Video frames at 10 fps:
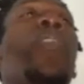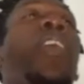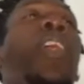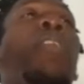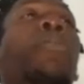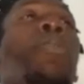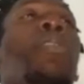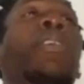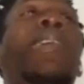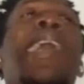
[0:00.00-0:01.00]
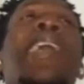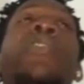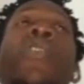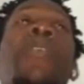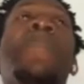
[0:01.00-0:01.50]
I'm saying? Like, how
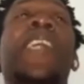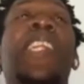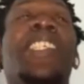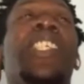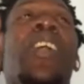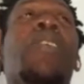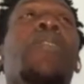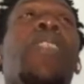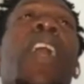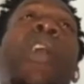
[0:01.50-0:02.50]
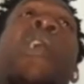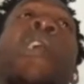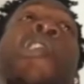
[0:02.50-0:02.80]
you gonna be in the jungle like?